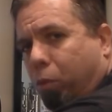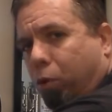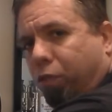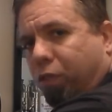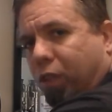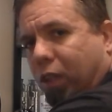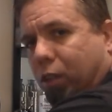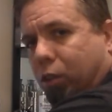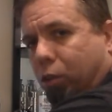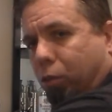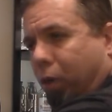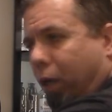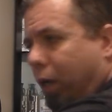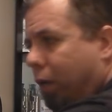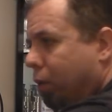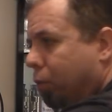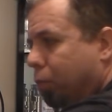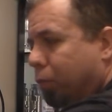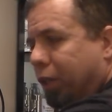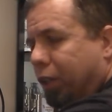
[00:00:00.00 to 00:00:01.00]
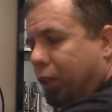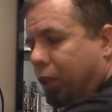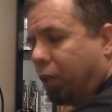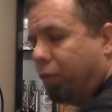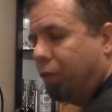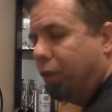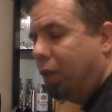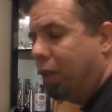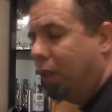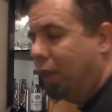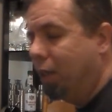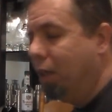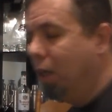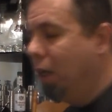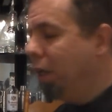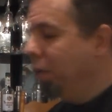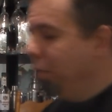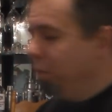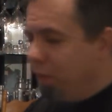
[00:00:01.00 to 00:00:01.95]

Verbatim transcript: move things around and reach everything.